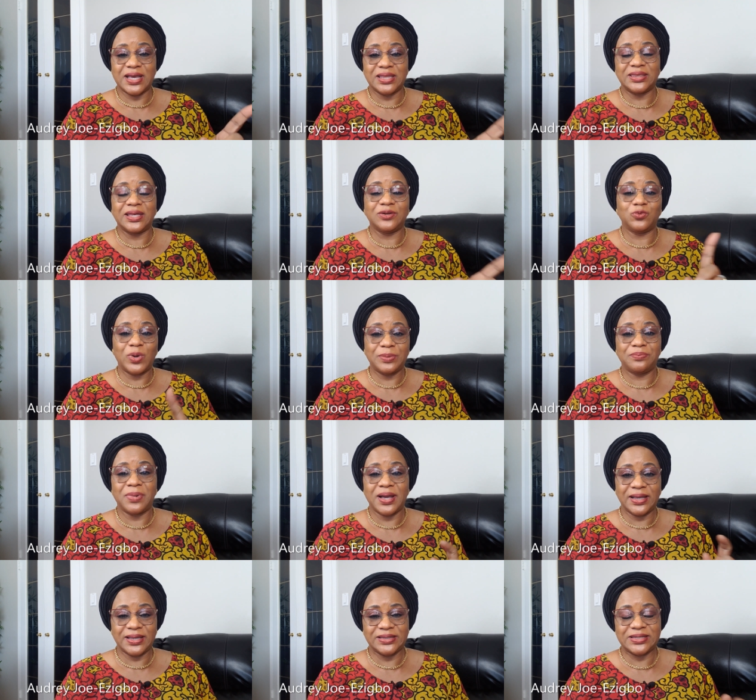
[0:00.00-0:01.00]
and then went
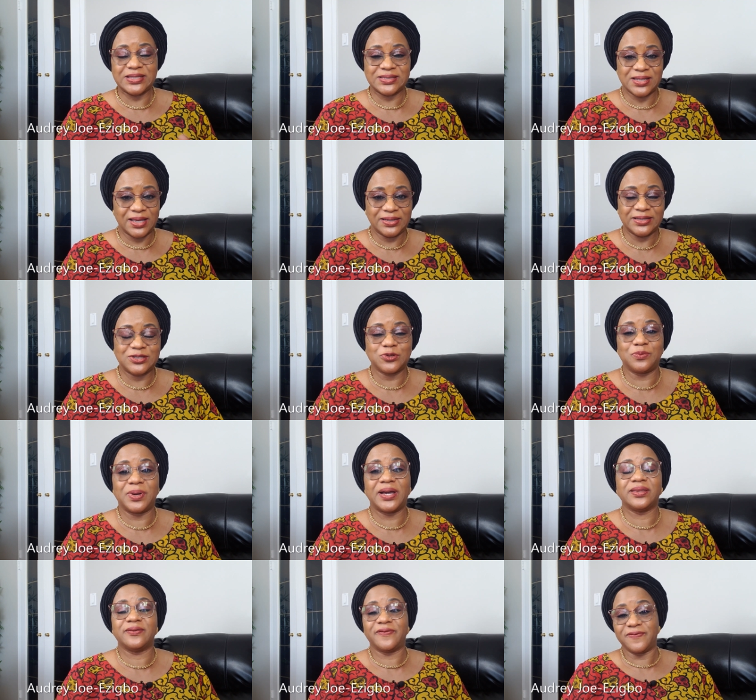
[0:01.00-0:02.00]
back and decided to
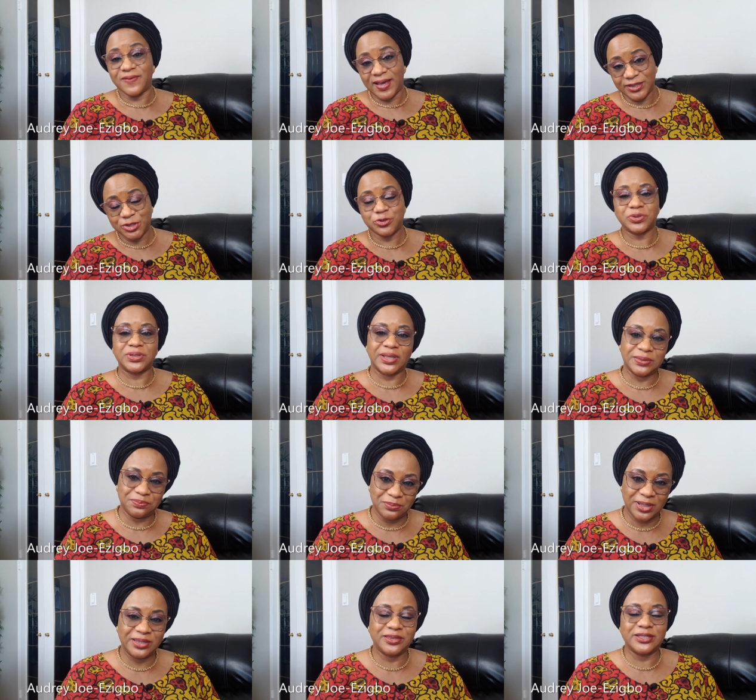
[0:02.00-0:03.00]
buy the factory that
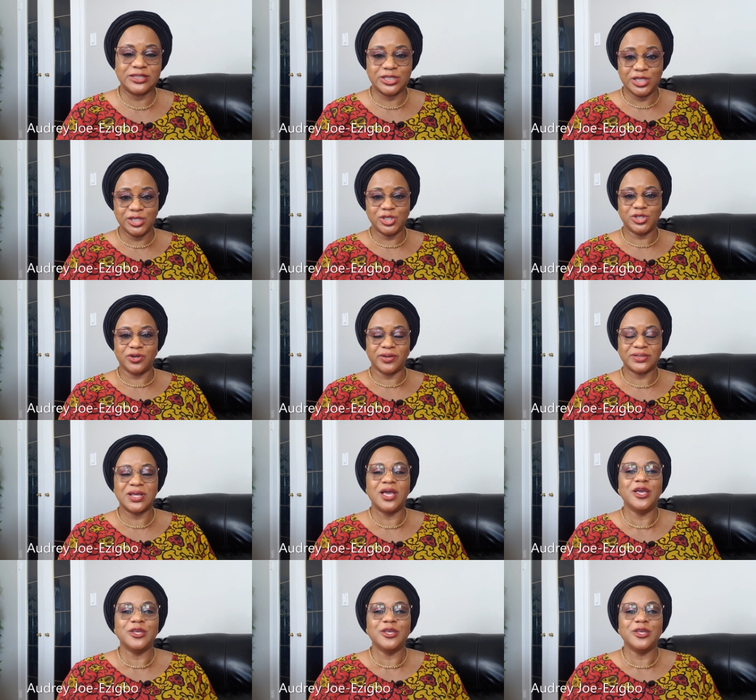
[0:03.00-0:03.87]
made the t-shirt.